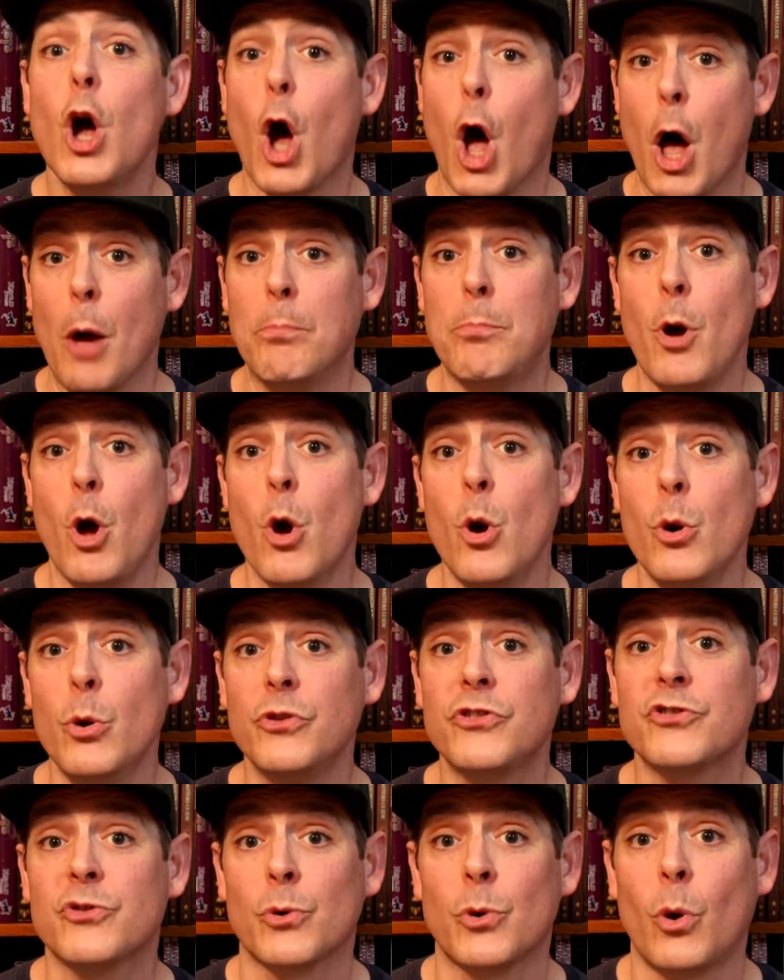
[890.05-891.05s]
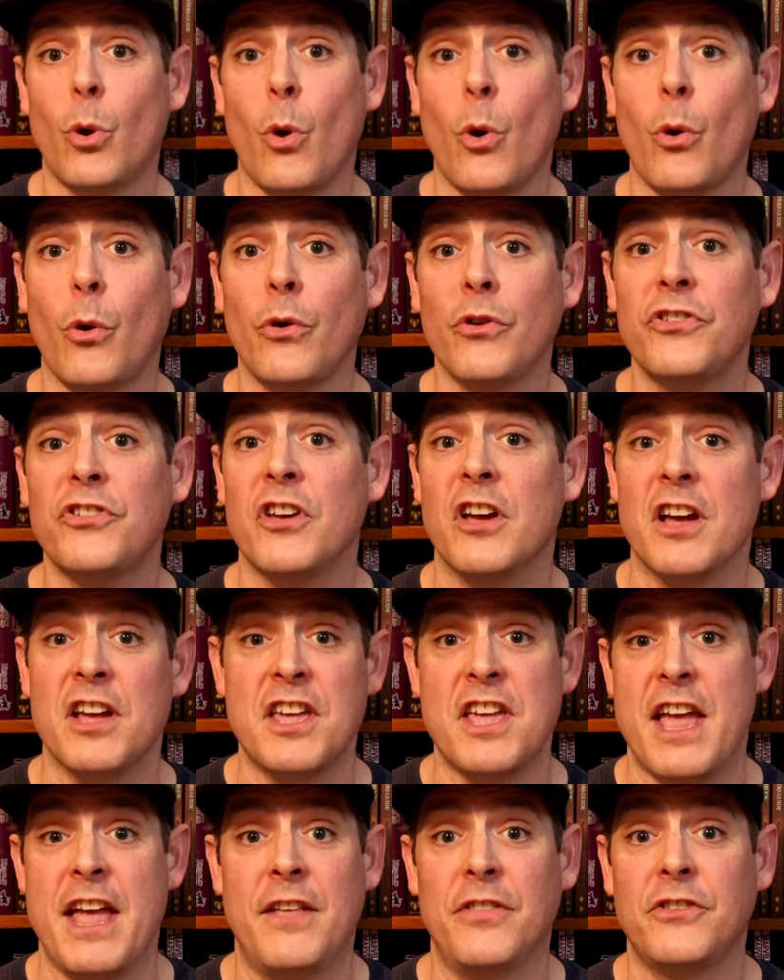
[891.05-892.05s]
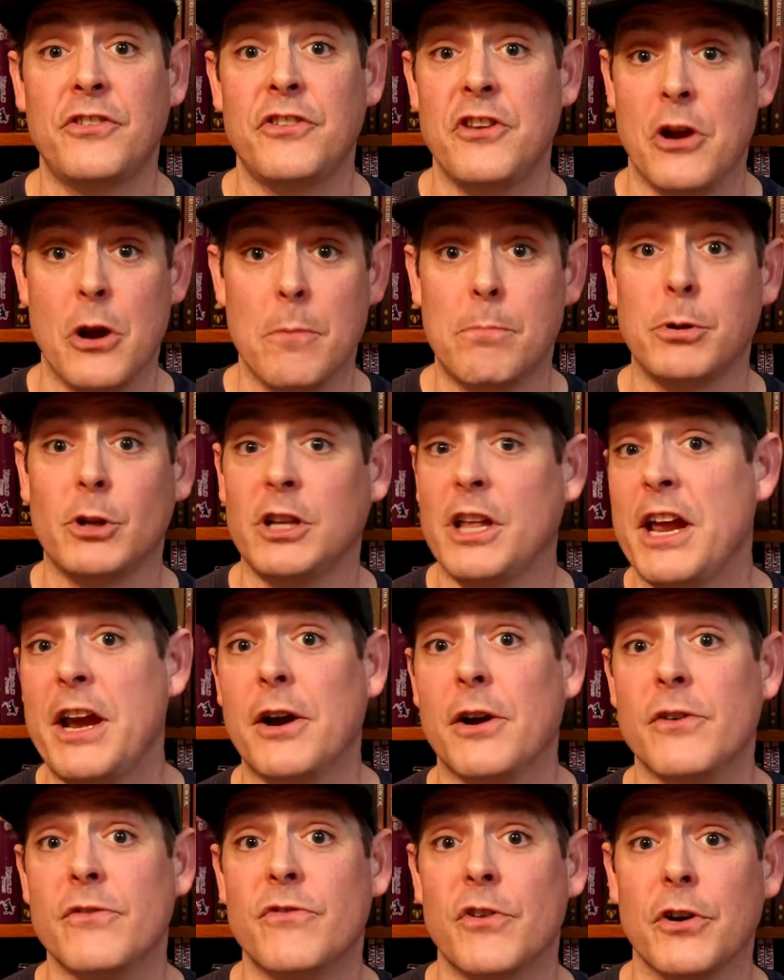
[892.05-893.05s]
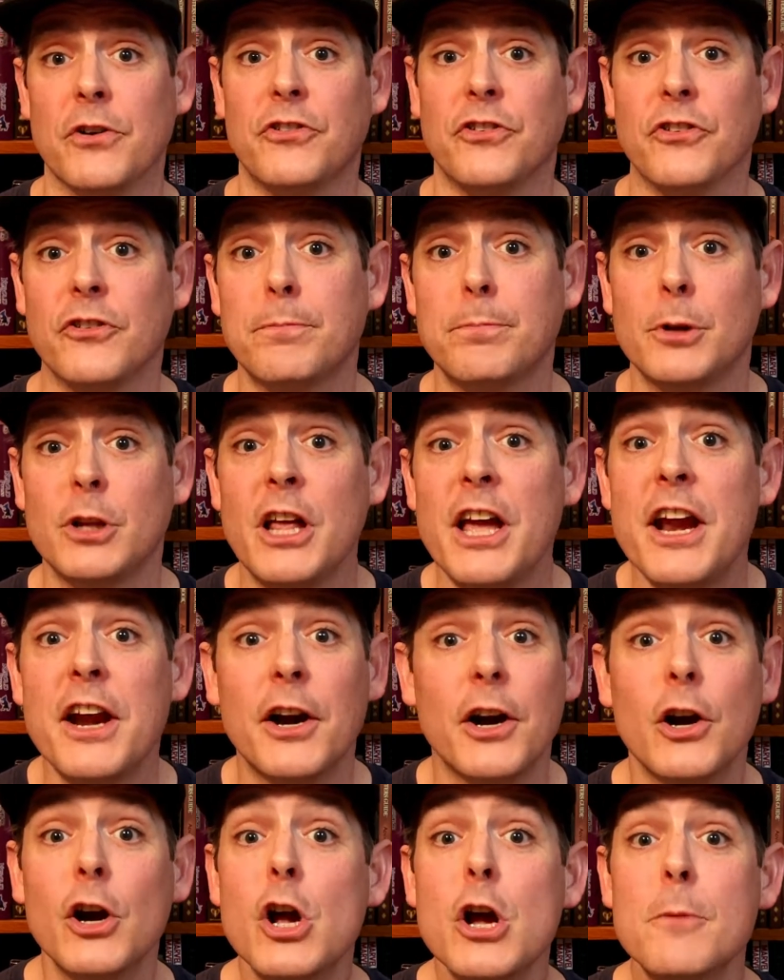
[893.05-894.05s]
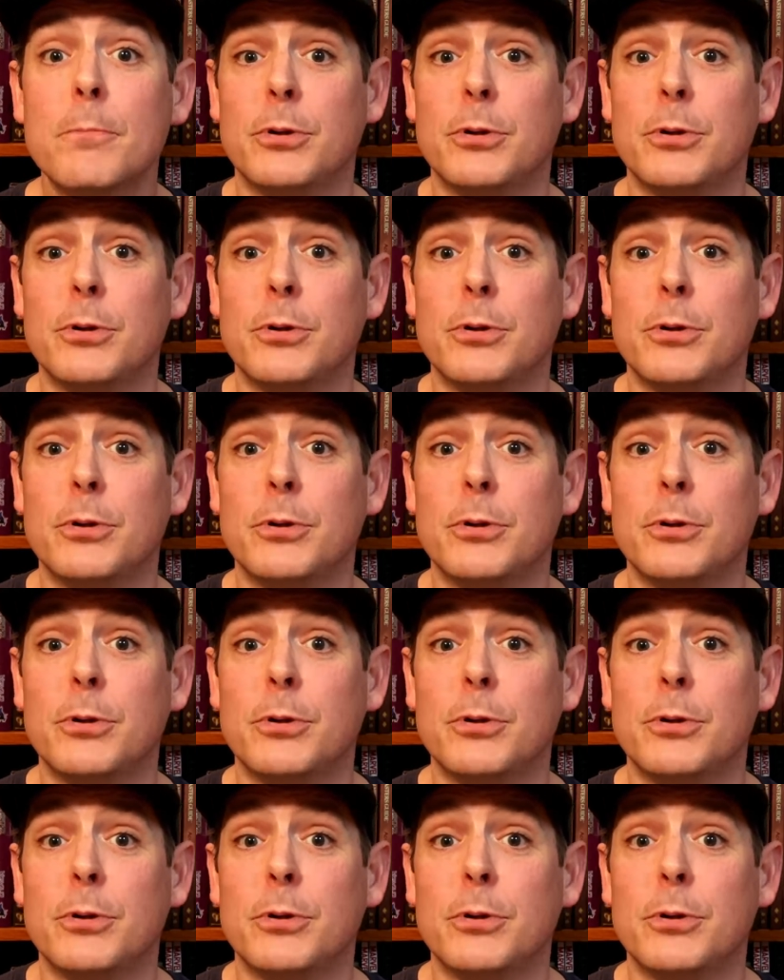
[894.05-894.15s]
opposed roles against, player versus player,